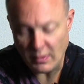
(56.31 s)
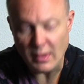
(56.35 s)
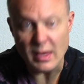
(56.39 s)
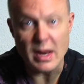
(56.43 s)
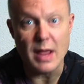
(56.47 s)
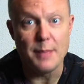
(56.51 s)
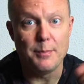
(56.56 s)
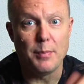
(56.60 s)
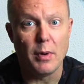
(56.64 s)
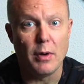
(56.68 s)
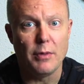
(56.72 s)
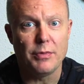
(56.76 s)

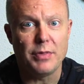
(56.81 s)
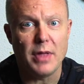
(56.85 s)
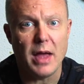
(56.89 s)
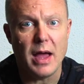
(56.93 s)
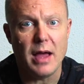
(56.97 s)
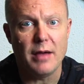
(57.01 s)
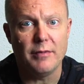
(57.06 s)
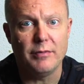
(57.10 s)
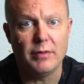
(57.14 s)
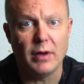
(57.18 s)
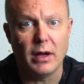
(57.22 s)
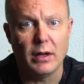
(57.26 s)
They both
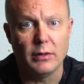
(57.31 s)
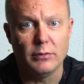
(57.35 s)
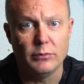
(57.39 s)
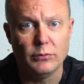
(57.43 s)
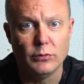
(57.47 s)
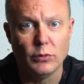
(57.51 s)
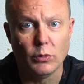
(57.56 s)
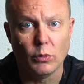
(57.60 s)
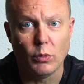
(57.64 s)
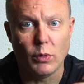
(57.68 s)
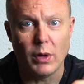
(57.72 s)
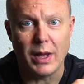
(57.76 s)
have
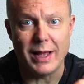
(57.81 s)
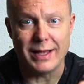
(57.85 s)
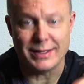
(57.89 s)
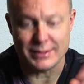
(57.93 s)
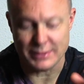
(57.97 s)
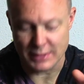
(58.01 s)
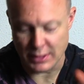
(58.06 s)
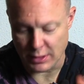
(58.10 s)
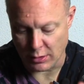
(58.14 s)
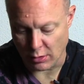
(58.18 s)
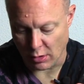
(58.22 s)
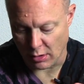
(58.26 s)
dual
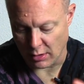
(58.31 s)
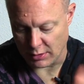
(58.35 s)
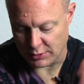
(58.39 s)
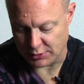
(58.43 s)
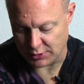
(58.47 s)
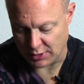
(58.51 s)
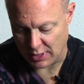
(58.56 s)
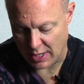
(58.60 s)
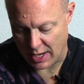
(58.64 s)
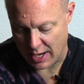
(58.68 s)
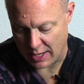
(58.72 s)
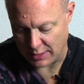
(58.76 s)
SD card
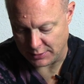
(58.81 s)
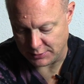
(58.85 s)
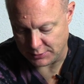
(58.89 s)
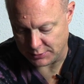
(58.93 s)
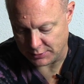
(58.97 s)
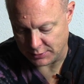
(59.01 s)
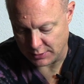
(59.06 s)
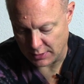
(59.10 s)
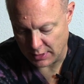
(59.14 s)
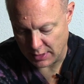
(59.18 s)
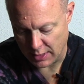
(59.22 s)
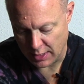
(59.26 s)

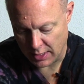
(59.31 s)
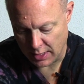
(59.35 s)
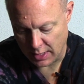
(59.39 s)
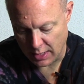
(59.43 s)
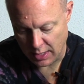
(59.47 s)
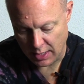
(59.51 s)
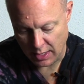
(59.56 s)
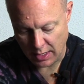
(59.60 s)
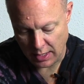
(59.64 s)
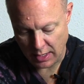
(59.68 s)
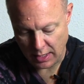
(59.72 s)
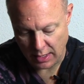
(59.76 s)
slots.
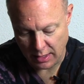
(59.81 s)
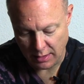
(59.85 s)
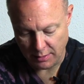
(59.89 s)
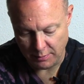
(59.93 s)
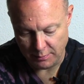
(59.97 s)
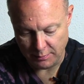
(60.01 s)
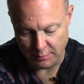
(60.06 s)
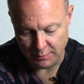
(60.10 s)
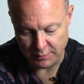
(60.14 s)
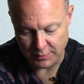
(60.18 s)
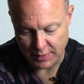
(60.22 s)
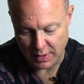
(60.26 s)

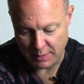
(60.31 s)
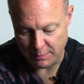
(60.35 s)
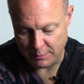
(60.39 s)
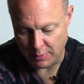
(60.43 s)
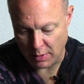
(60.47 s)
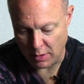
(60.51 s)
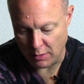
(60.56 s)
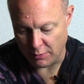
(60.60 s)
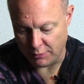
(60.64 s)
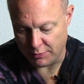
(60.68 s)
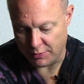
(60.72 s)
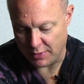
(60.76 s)
They
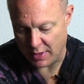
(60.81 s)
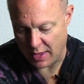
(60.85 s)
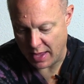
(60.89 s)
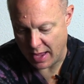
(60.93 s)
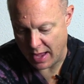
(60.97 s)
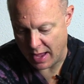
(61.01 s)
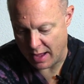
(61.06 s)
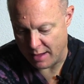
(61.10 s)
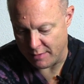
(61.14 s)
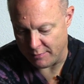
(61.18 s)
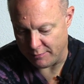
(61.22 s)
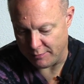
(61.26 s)
both
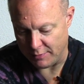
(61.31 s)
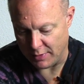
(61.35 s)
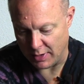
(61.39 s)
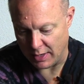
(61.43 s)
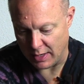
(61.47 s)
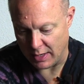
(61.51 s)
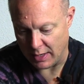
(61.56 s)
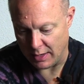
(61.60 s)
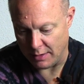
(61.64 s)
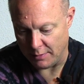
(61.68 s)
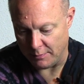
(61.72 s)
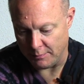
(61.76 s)
have
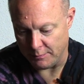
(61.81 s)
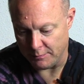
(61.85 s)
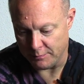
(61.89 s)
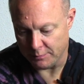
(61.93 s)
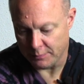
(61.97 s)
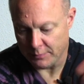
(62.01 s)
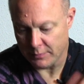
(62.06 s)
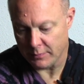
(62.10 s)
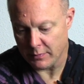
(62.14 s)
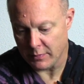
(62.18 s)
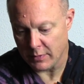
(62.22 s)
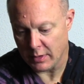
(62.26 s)

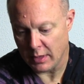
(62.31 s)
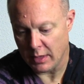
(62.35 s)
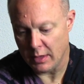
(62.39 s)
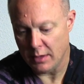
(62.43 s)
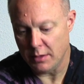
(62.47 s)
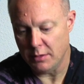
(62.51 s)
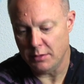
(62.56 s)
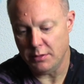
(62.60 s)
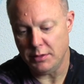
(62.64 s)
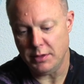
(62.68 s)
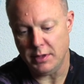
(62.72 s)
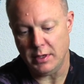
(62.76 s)

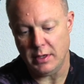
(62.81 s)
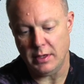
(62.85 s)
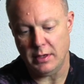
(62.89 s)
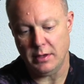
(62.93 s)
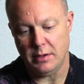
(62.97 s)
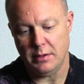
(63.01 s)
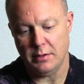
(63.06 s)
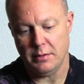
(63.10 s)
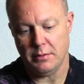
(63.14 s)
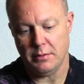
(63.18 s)
the